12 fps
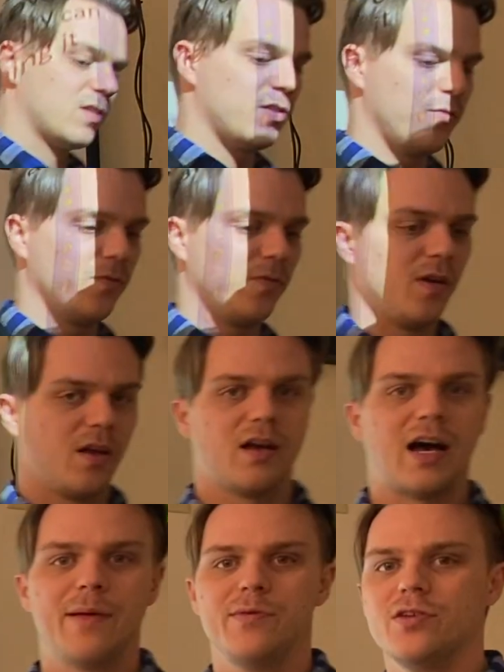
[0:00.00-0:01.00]
So
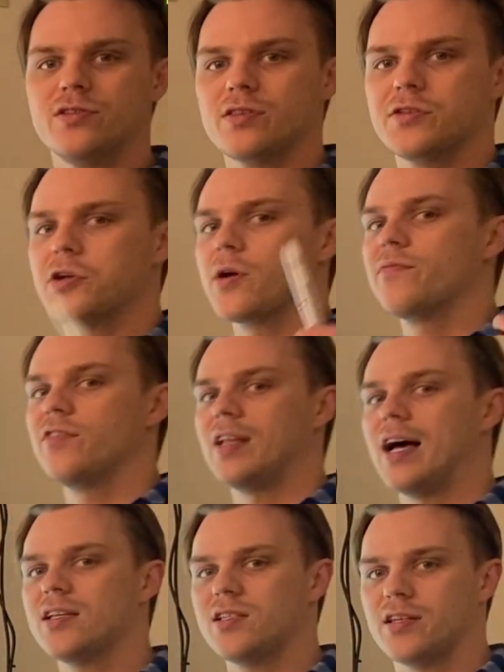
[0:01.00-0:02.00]
I've been using the term
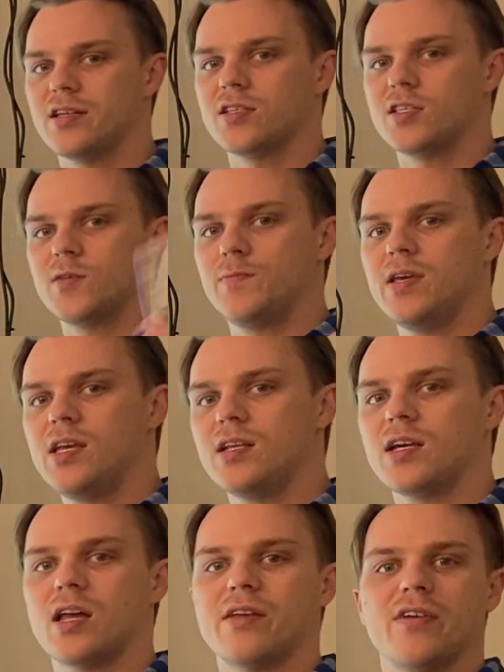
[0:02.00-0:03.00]
velocity and speed
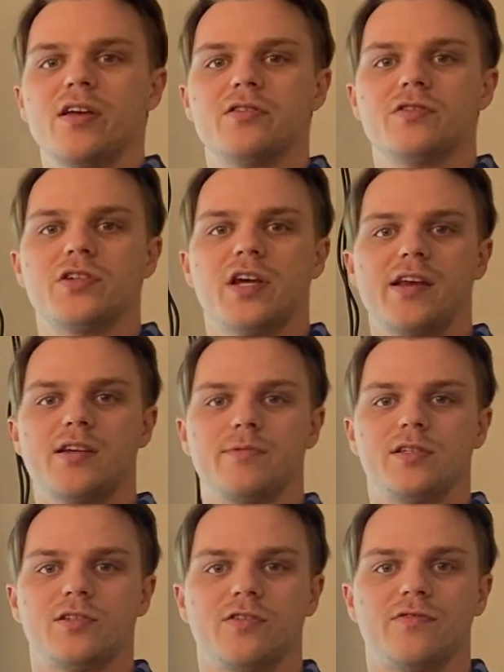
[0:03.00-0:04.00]
kind of
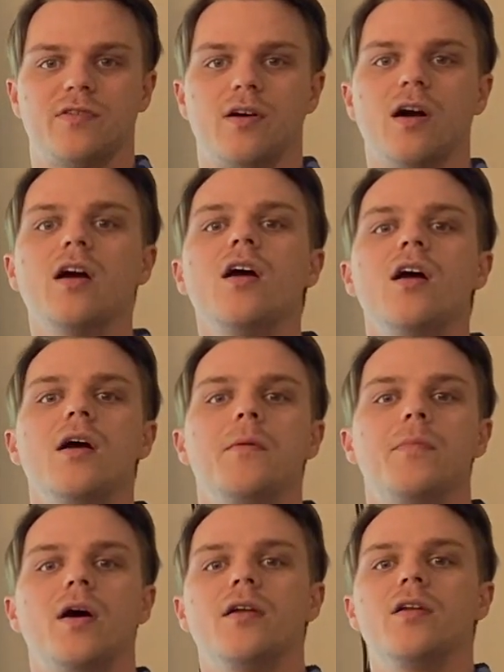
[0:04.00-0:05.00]
interchangeably so far,
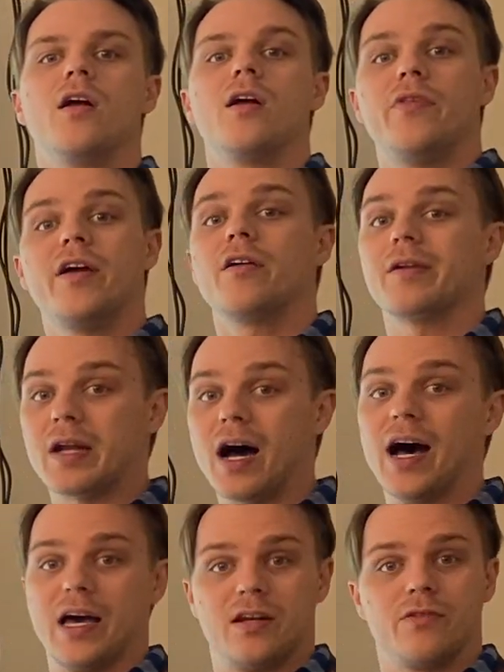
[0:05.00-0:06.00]
but they are
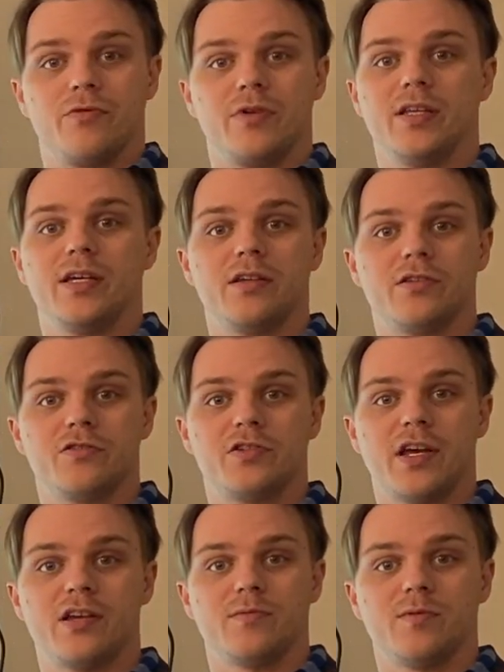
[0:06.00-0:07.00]
not really
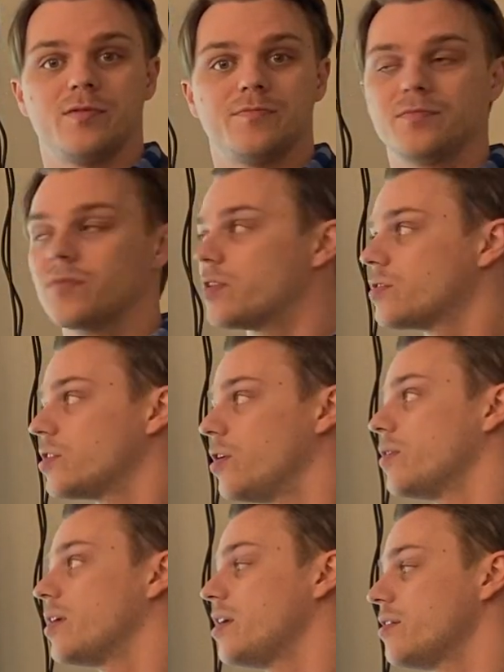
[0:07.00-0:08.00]
interchangeable.
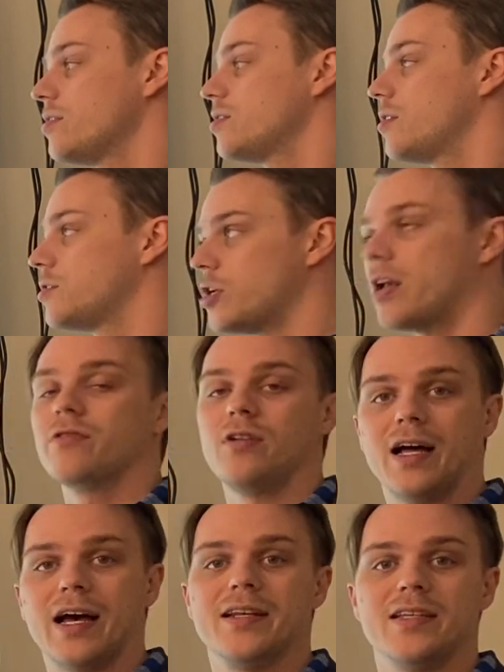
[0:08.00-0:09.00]
So here's the general
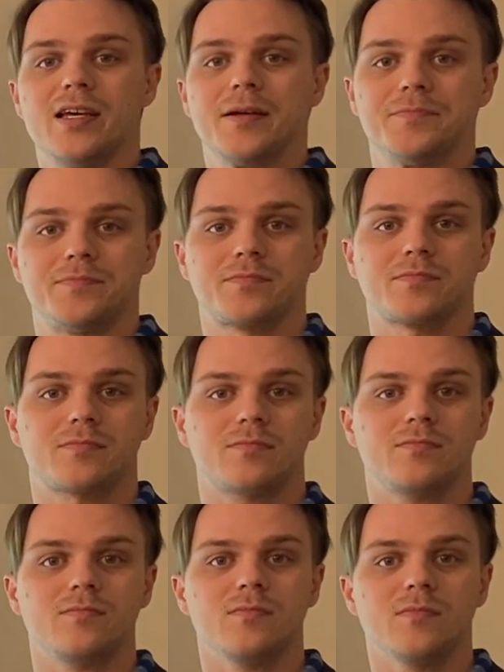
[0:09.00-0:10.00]
idea.
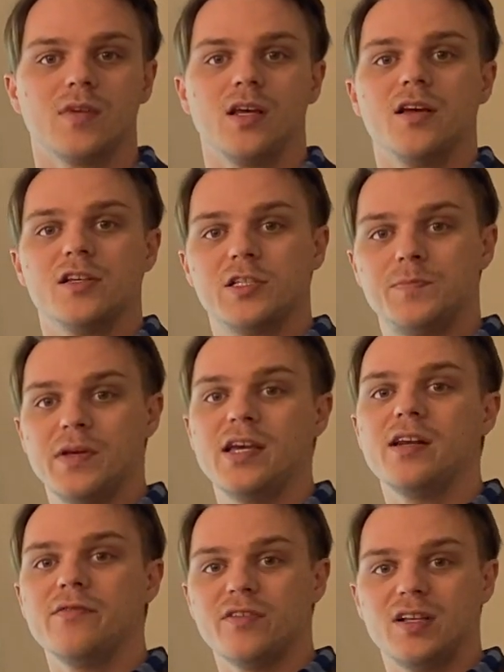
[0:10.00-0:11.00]

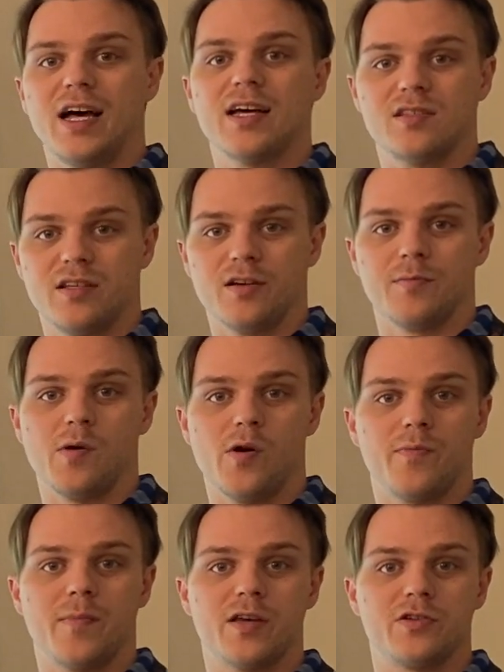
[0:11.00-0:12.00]
Speed and velocity are
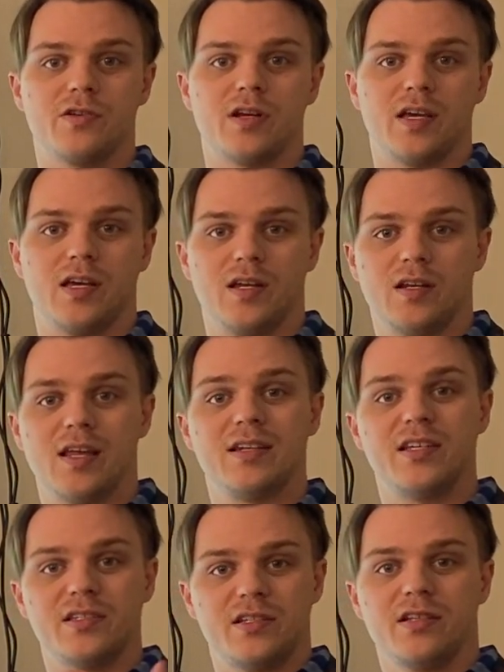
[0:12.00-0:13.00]
both measured in
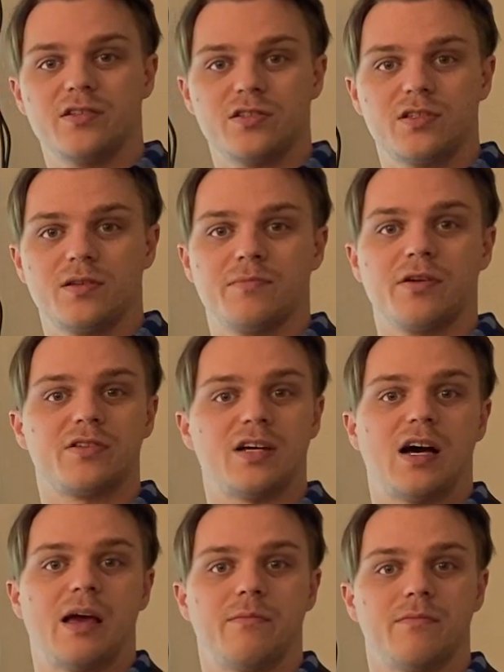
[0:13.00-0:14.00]
distance per
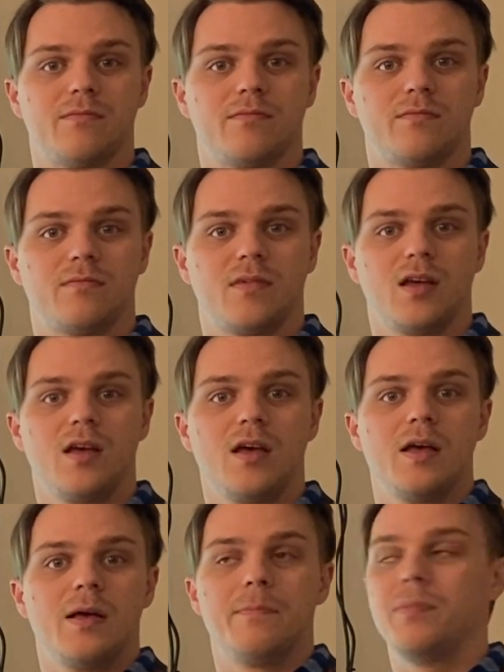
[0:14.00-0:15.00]
time.
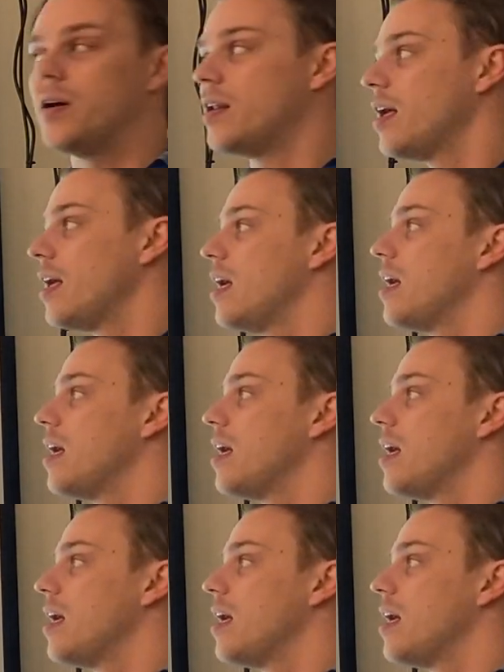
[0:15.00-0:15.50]
But